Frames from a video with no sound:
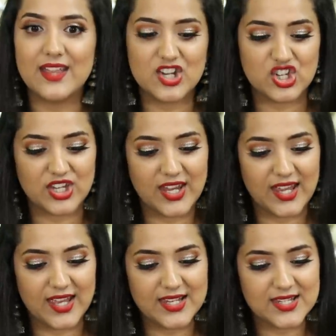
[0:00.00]
in the
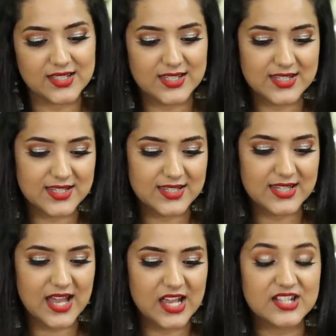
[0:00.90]
shade, this
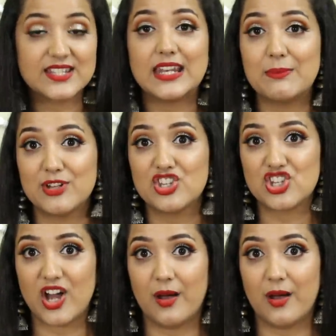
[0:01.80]
is Cinnamon